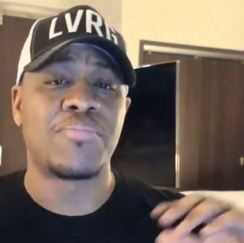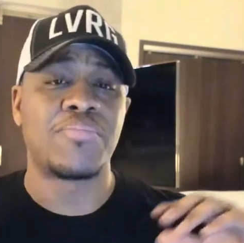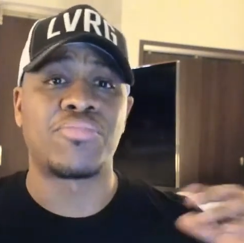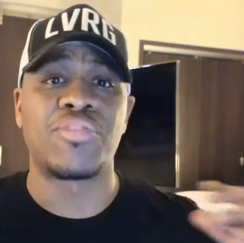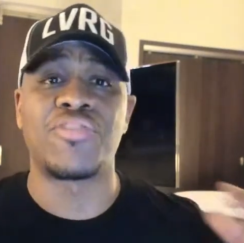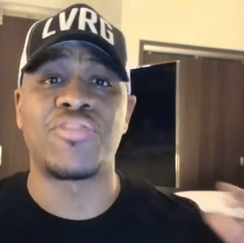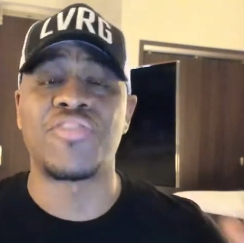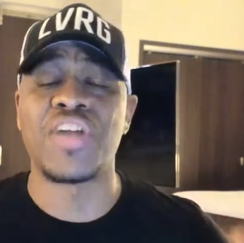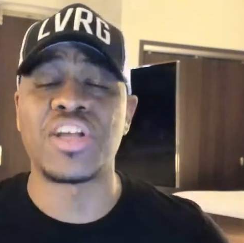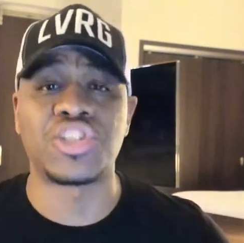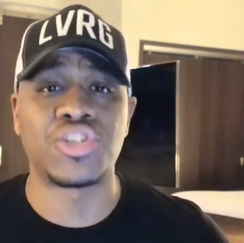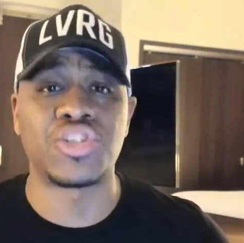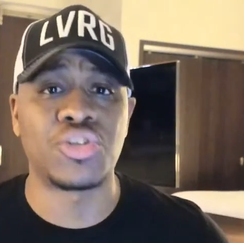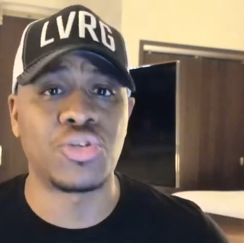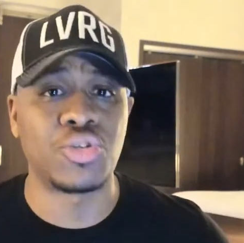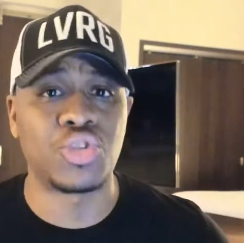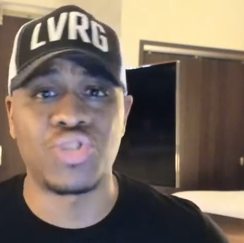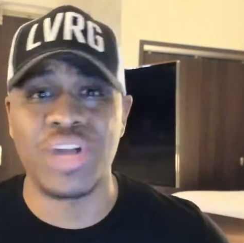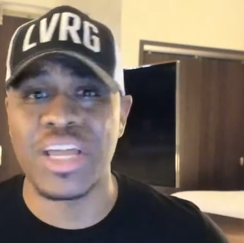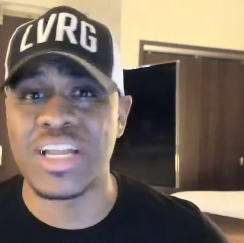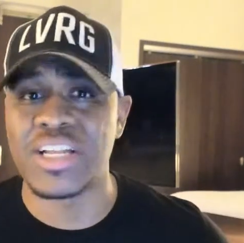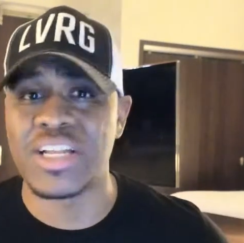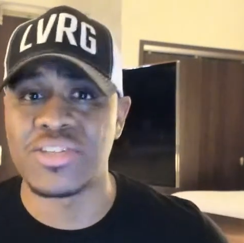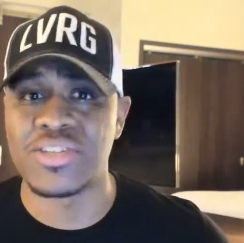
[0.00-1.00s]
professional
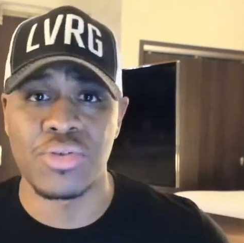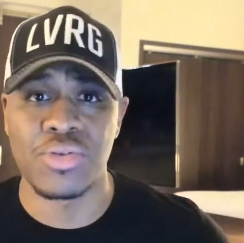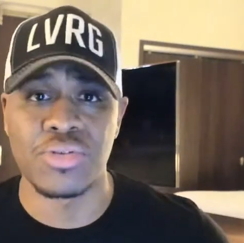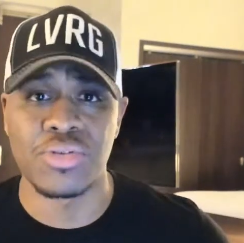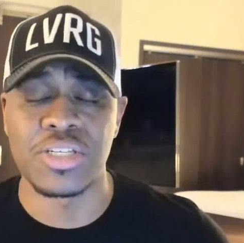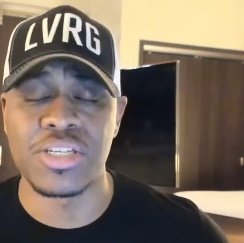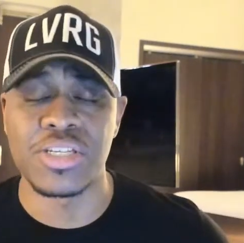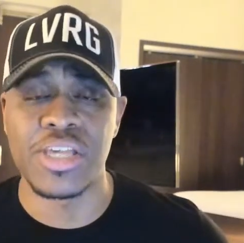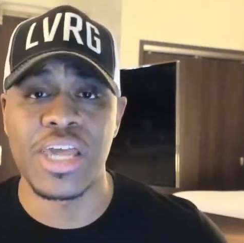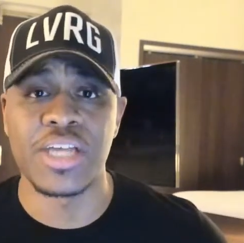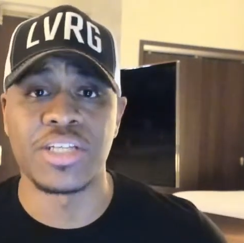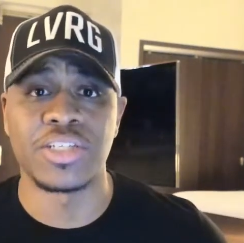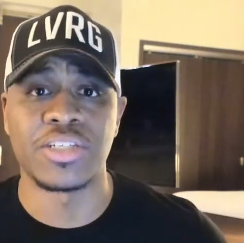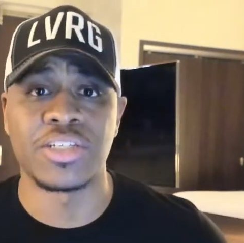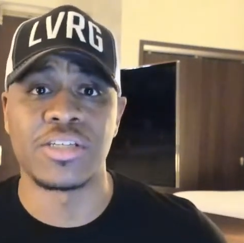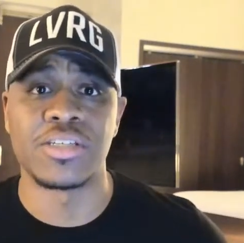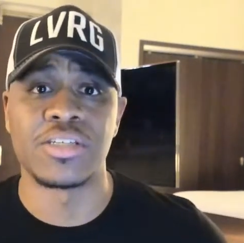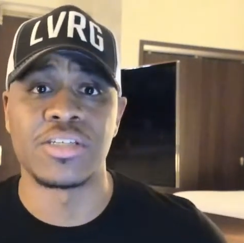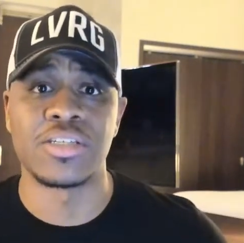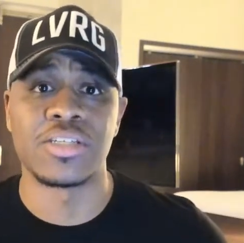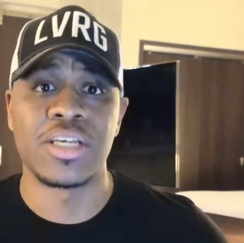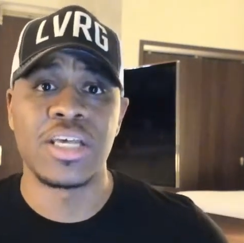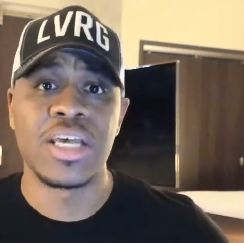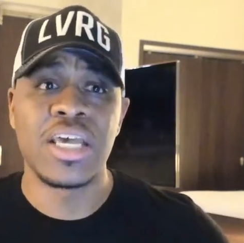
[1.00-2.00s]
trade
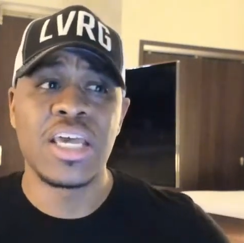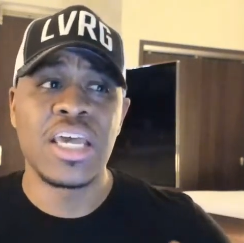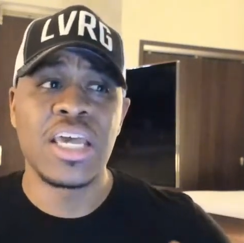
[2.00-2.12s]
associations,